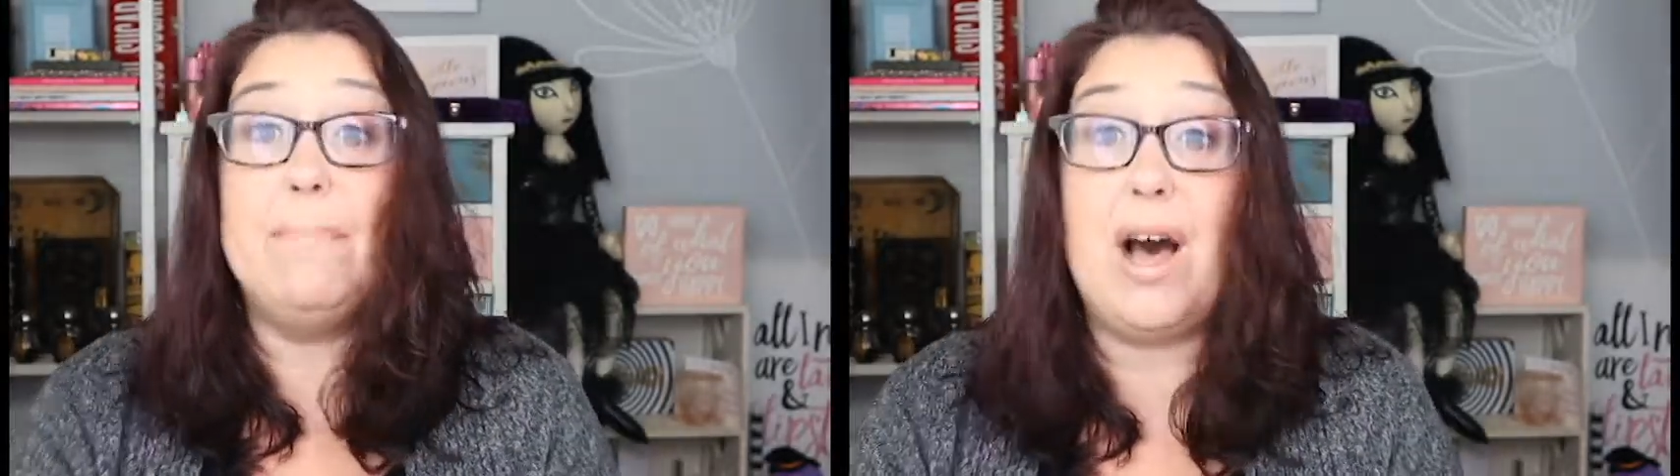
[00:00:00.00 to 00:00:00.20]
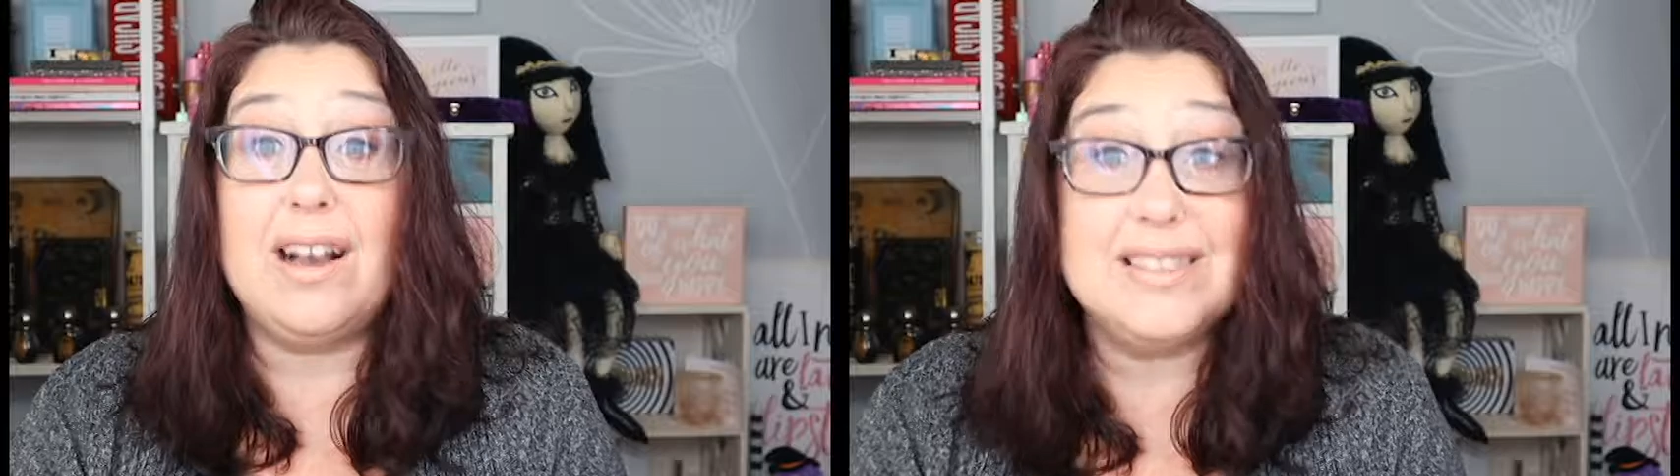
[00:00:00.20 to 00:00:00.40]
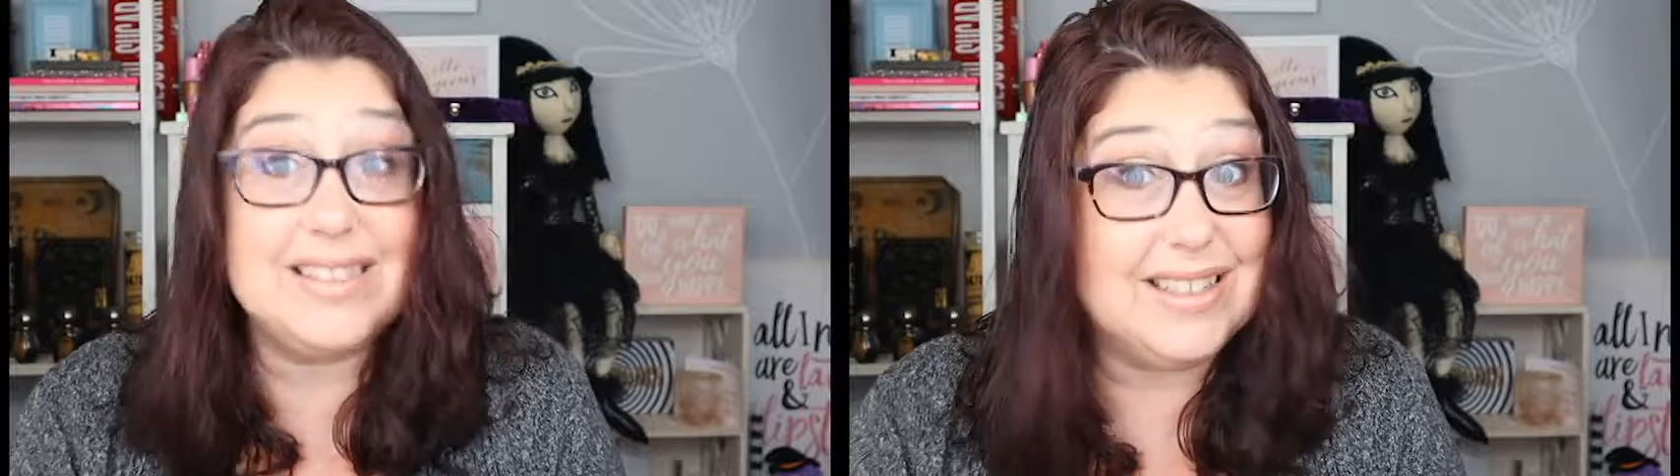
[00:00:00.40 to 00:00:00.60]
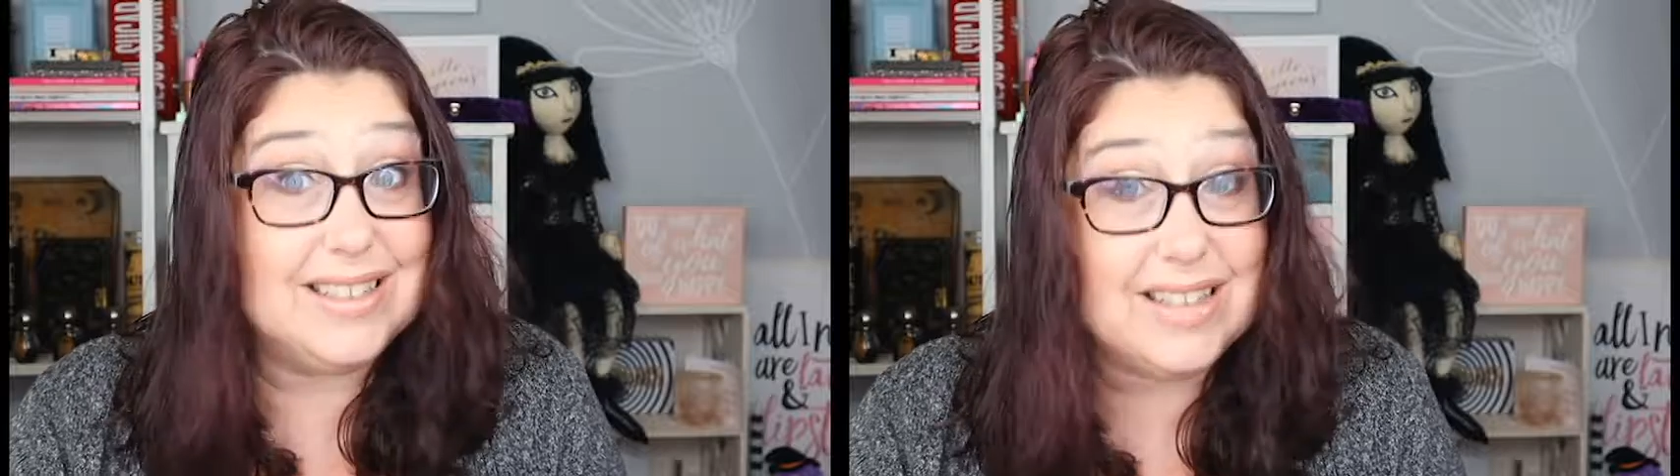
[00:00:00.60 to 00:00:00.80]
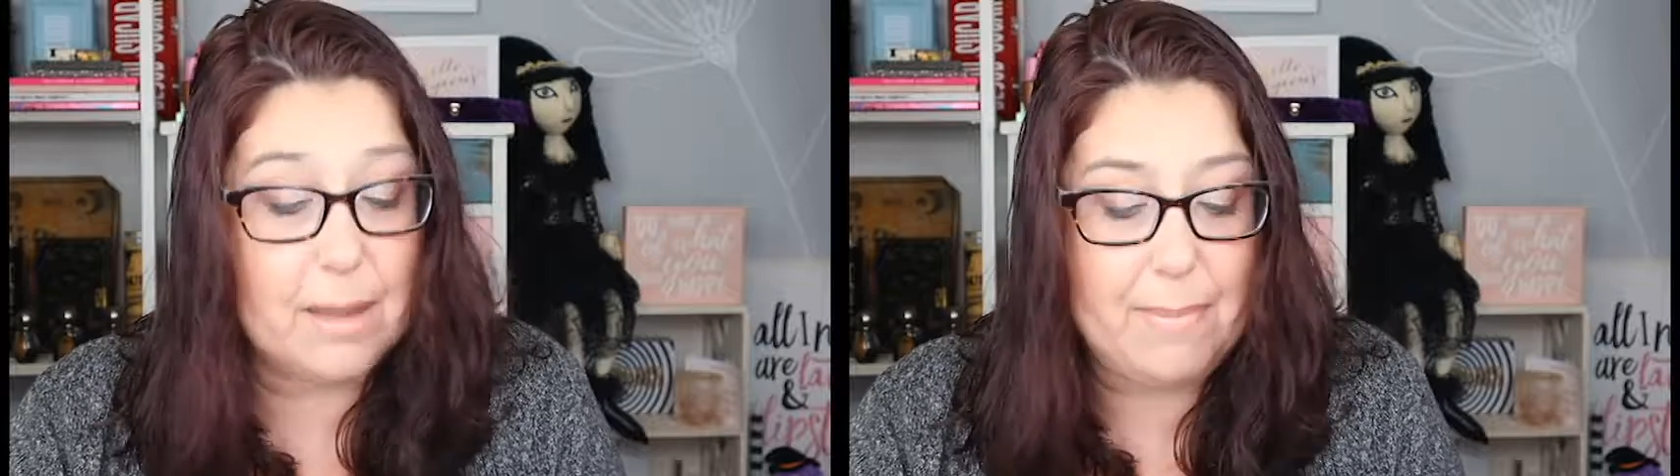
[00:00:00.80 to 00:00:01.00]
box
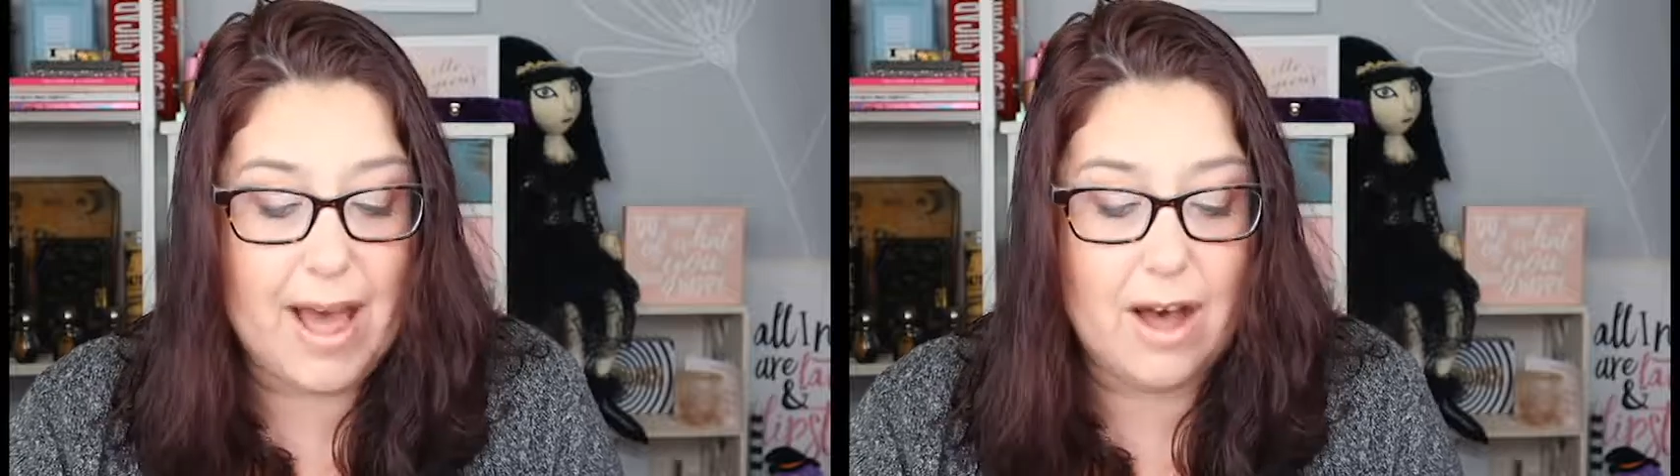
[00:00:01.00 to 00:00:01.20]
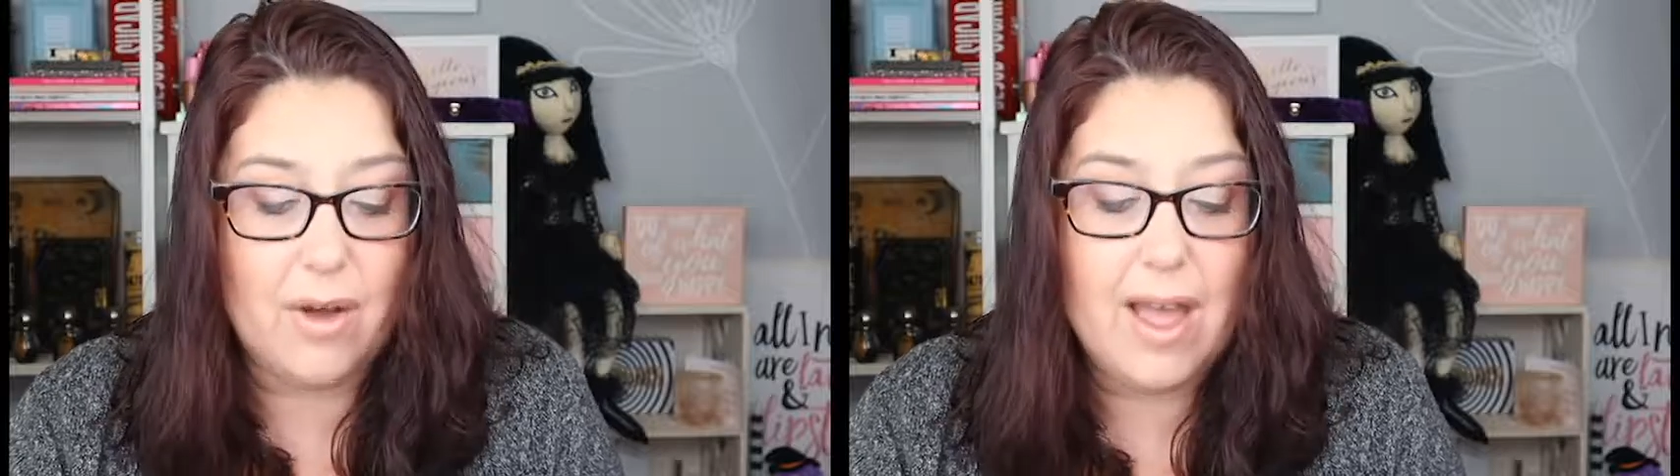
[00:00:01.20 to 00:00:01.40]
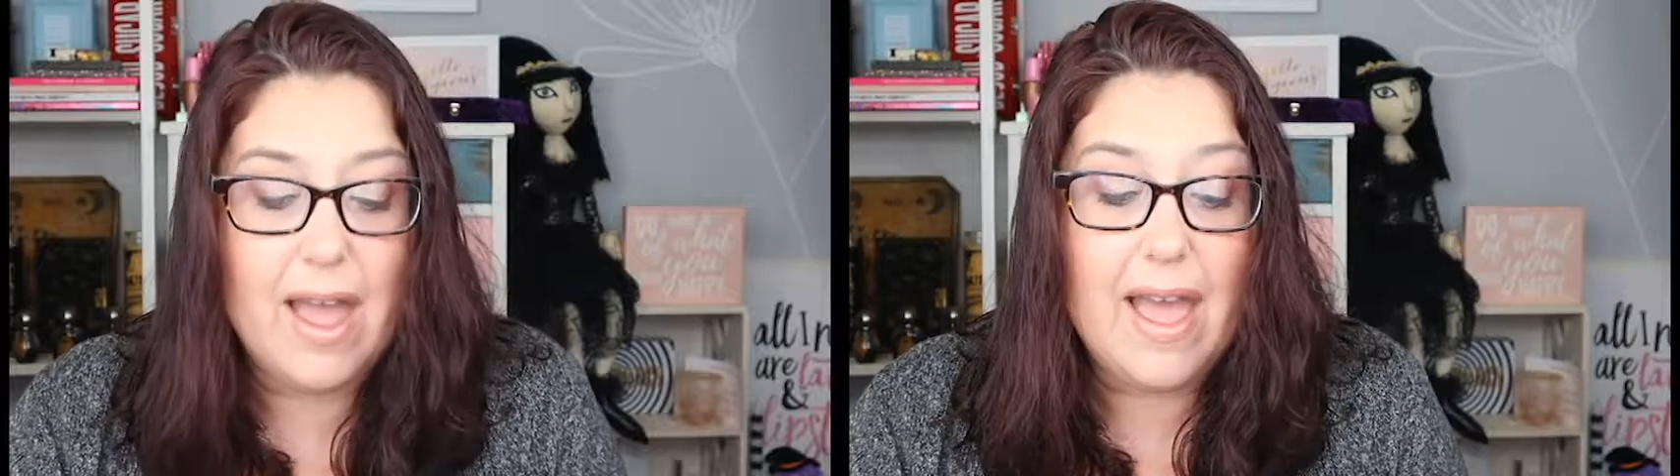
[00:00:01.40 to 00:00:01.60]
is about.